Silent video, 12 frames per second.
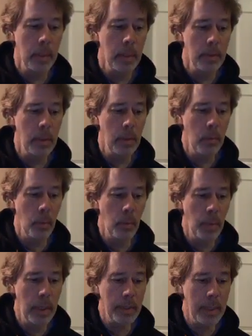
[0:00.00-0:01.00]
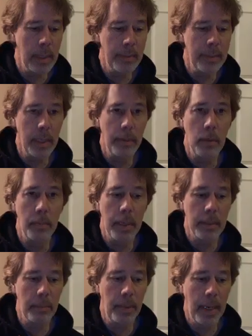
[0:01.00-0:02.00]
So what else can I tell you
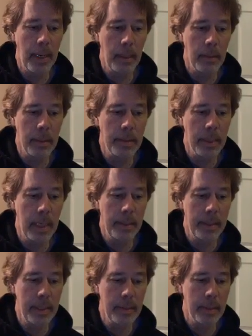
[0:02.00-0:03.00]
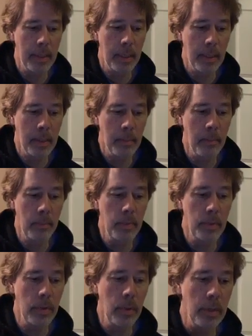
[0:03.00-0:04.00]
about the paddle? It's got this a
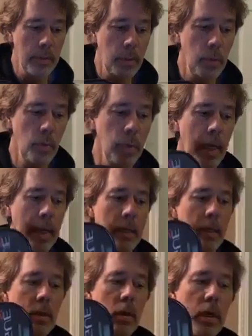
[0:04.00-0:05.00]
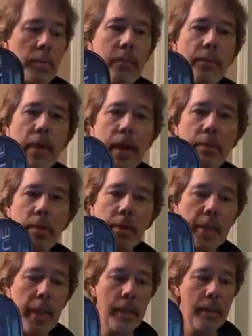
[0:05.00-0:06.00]
2-layer carbon fiber
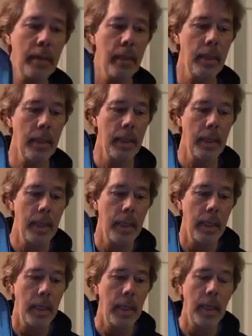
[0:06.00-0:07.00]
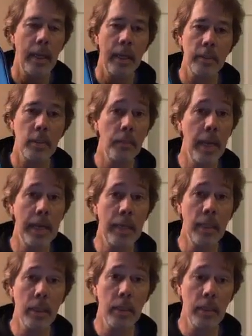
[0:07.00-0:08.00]
skin. It's made
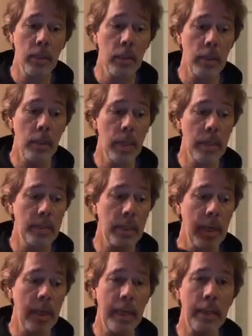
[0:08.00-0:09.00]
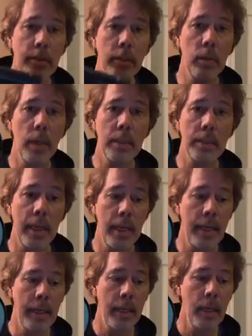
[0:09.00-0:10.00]
in the good old USA. It's
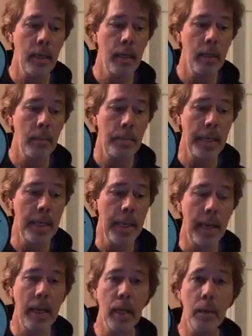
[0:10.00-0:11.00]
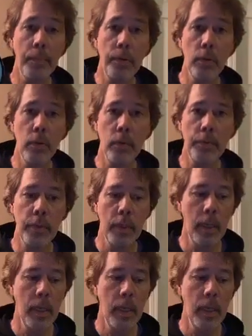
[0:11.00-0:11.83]
USAPA approved.